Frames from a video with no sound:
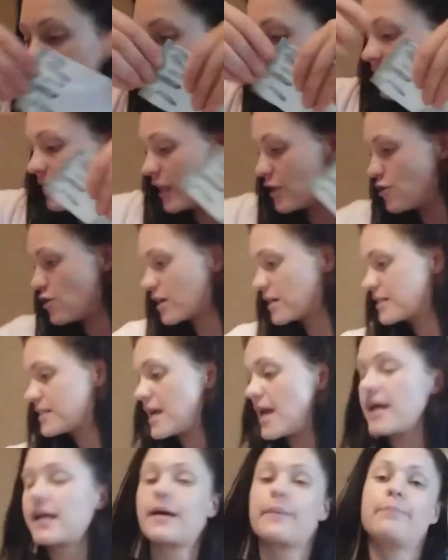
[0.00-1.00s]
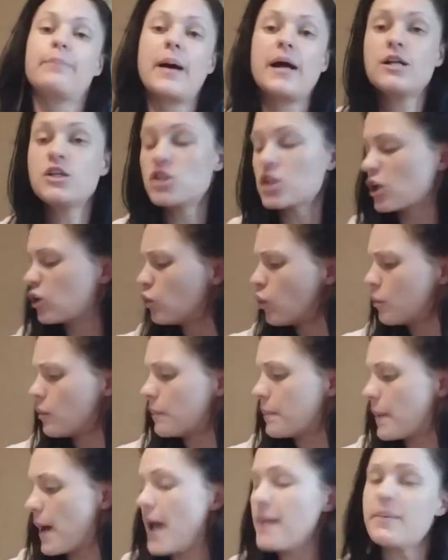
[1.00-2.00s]
Then you can take a punch, like a normal
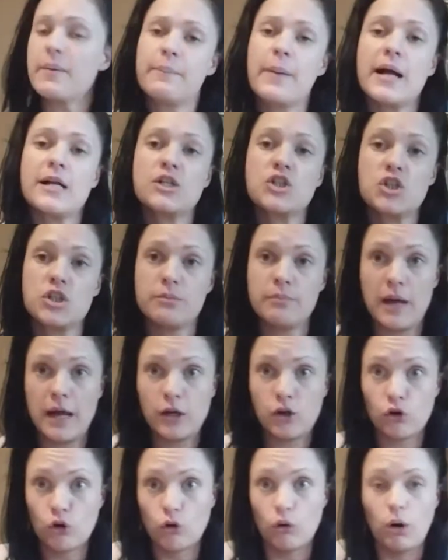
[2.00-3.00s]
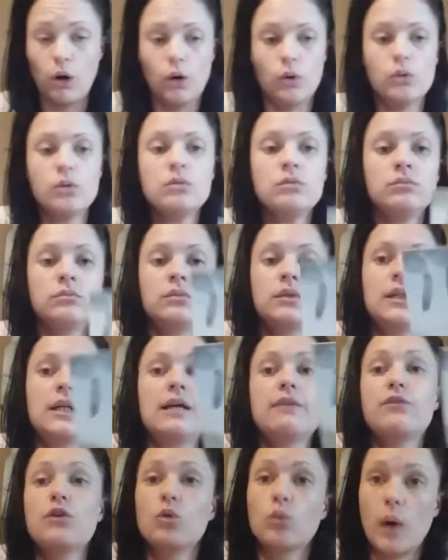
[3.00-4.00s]
paper punch, to make your hole.
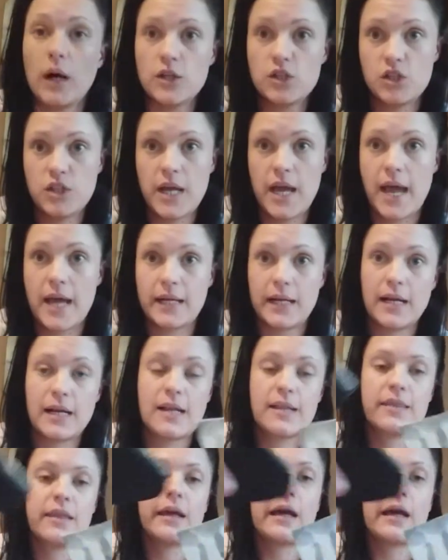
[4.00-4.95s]
If you want to add anything